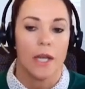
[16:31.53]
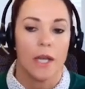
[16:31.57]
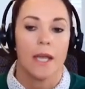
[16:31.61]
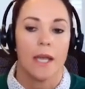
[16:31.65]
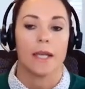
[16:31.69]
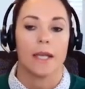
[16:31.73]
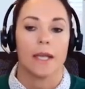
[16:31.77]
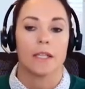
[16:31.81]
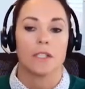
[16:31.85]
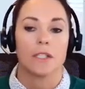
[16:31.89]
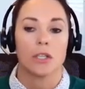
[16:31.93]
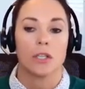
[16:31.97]

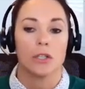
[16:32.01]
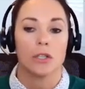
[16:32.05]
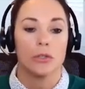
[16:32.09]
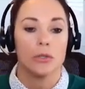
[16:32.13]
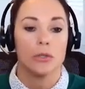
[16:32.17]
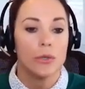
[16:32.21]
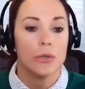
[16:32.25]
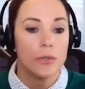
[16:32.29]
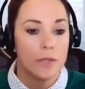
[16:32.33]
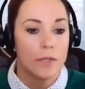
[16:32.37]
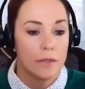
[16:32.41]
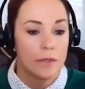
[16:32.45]

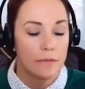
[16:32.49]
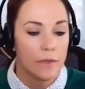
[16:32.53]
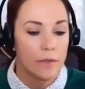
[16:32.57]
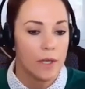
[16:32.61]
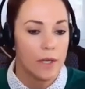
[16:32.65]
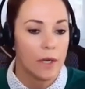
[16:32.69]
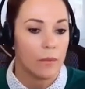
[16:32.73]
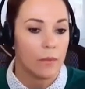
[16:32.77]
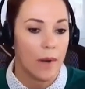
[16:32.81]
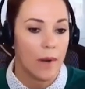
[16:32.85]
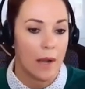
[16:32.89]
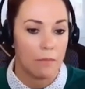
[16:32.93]
exclusively
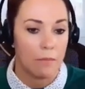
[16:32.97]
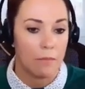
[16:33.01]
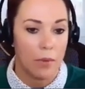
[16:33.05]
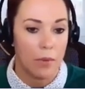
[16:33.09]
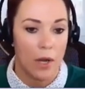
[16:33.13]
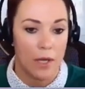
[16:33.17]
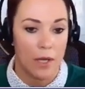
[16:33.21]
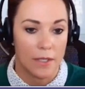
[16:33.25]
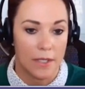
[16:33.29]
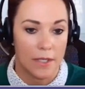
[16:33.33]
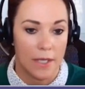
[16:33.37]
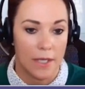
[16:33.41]
around
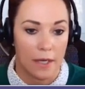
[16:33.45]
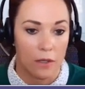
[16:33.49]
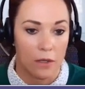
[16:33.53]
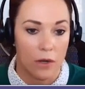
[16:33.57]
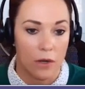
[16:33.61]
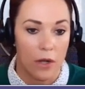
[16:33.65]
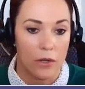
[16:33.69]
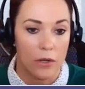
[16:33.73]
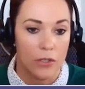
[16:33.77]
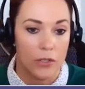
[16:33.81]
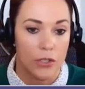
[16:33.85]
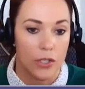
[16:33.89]
PON
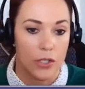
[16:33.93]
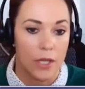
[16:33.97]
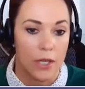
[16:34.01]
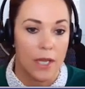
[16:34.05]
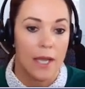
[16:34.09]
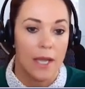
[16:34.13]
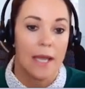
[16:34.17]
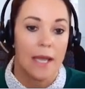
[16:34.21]
technology